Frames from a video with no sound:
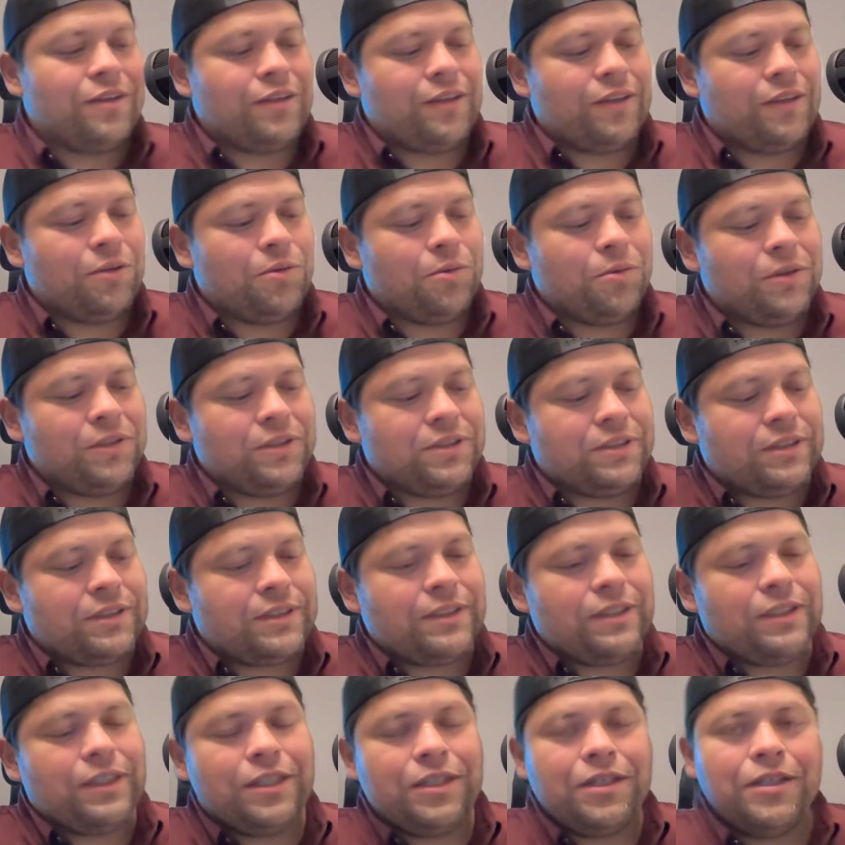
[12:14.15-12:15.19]
there
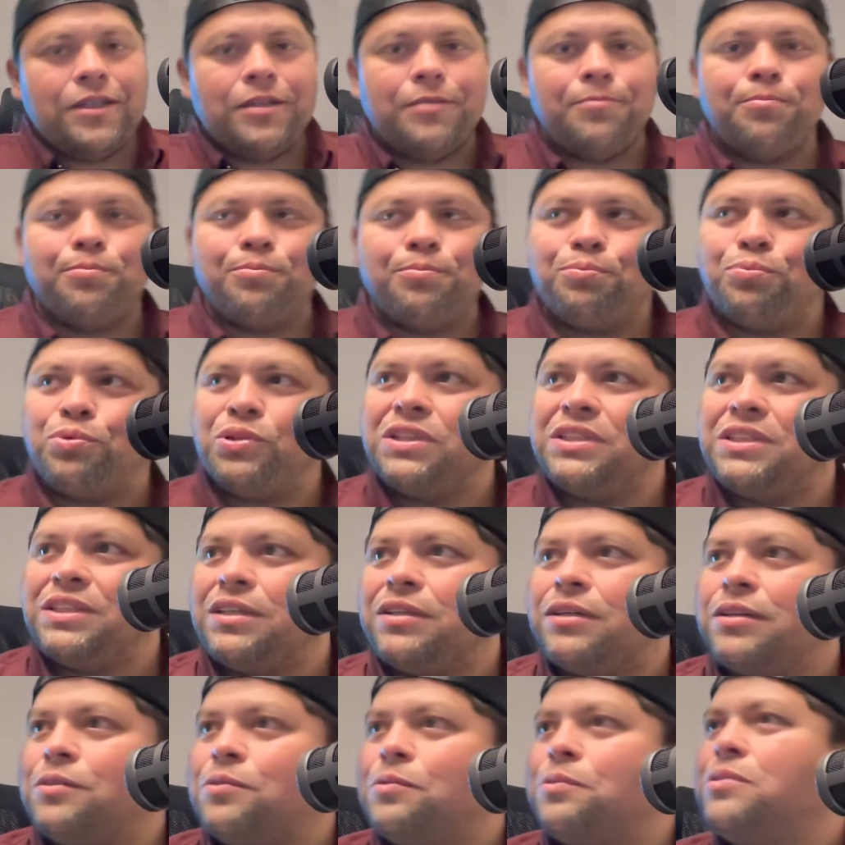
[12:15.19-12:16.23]
was what
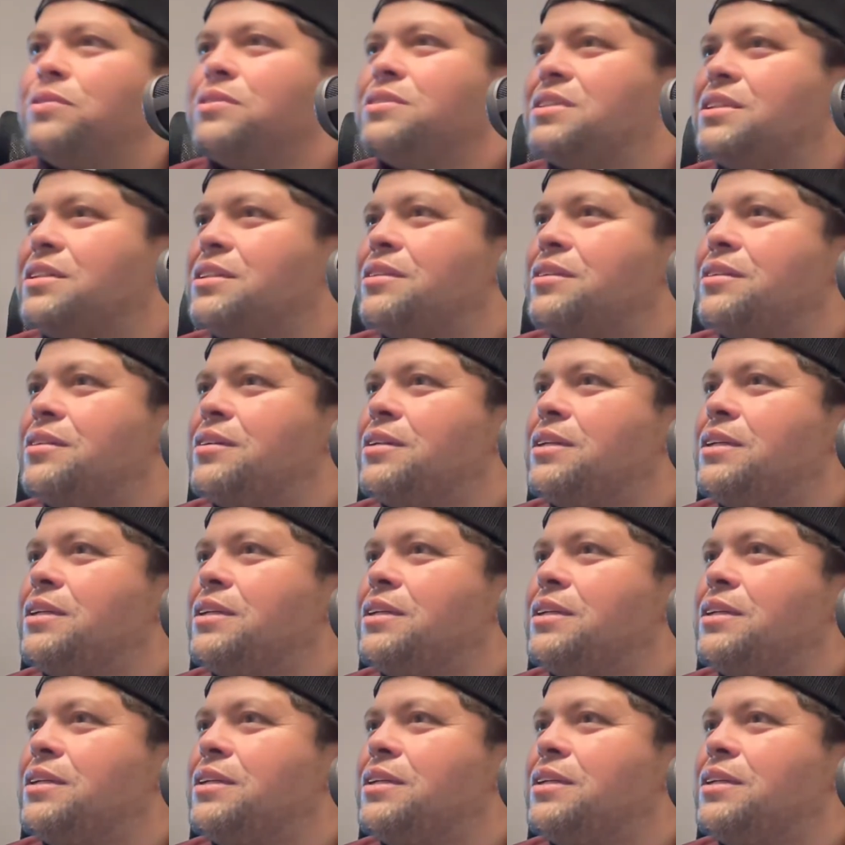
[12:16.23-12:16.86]
was it?